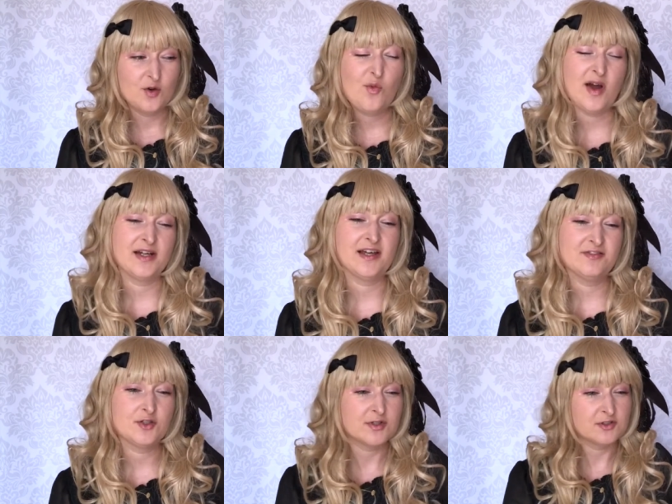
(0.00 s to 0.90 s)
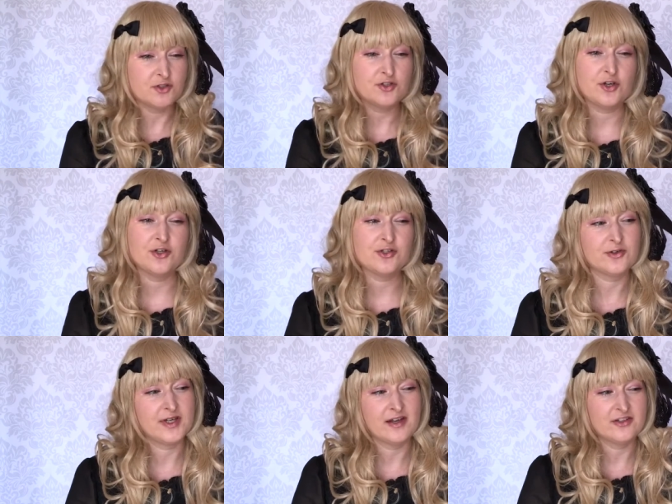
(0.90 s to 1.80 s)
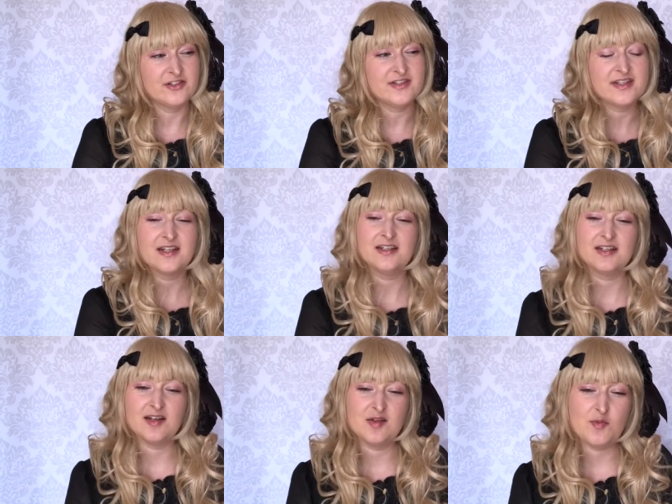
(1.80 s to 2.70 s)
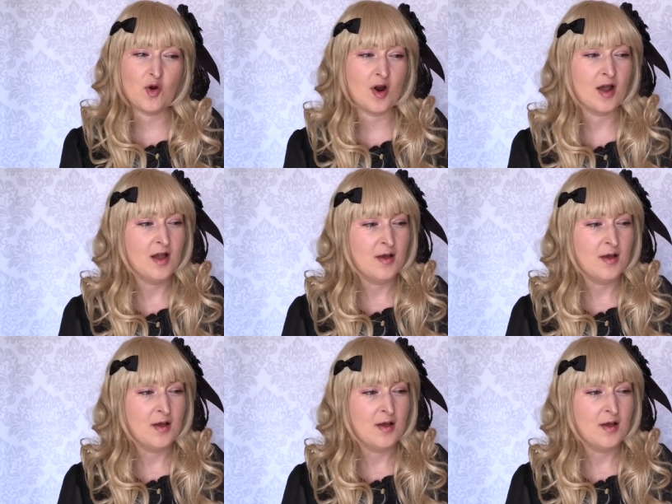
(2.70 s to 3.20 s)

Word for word: one gift during the turn, so he cannot steal it anymore,